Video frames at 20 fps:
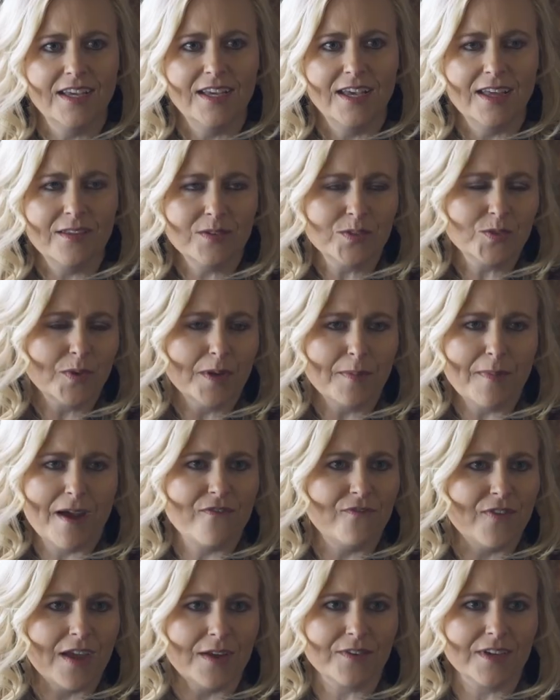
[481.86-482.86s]
Mm. And that was one of my
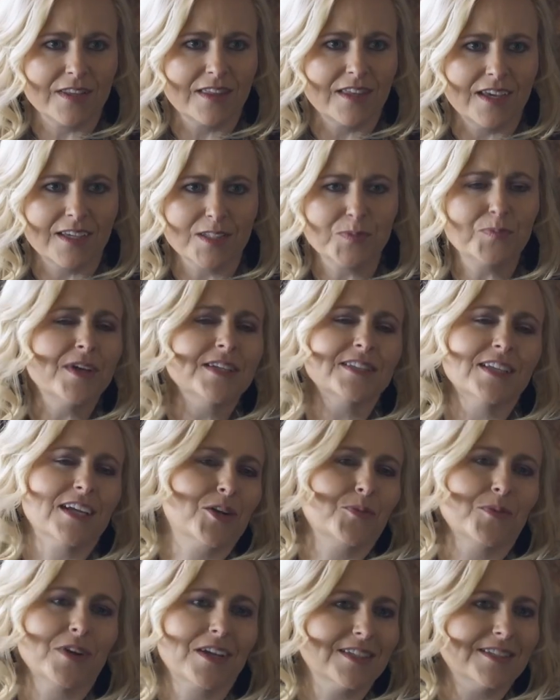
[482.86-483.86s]
favorite things. Plus, I
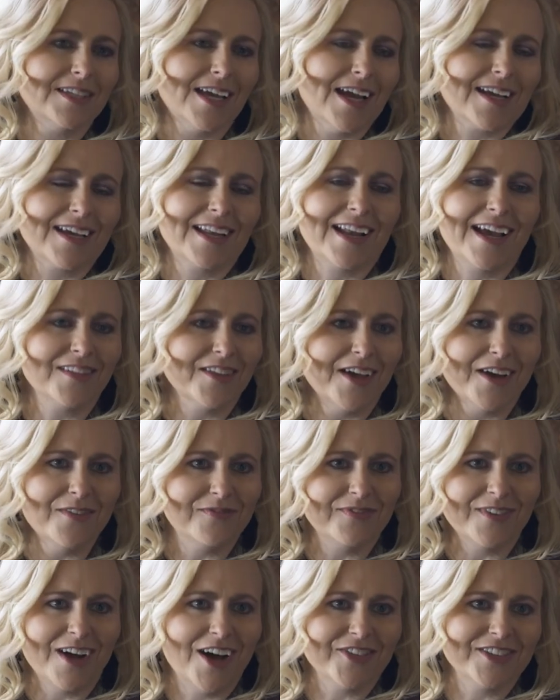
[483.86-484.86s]
got to work in tech, and I
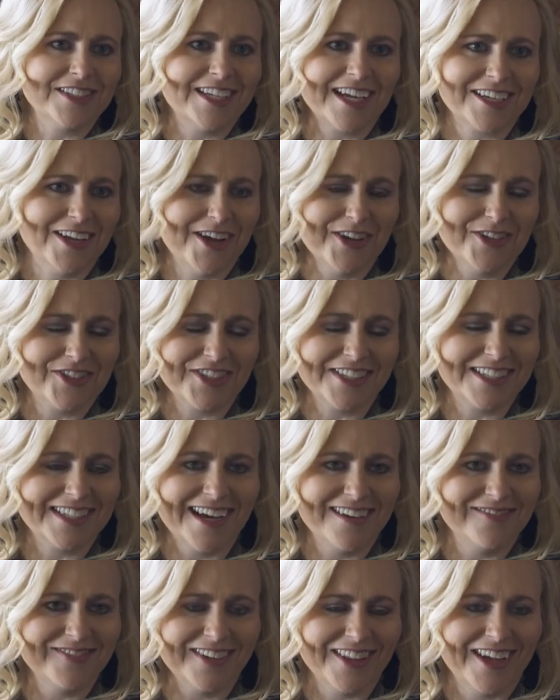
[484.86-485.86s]
love all the technology
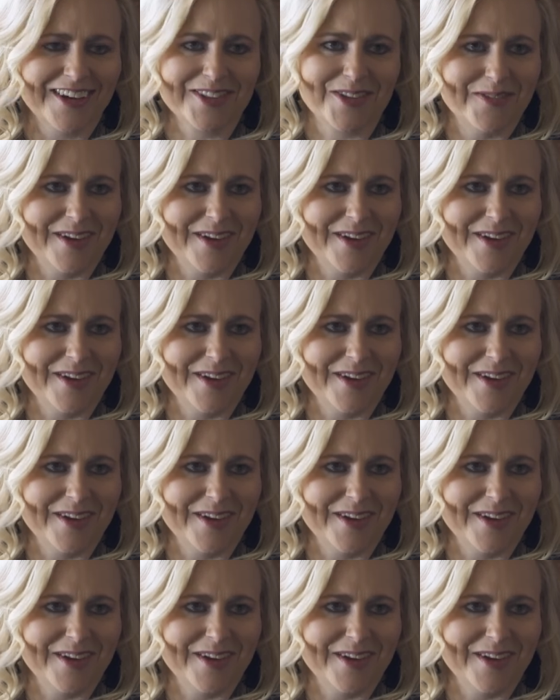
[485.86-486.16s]
stuff along the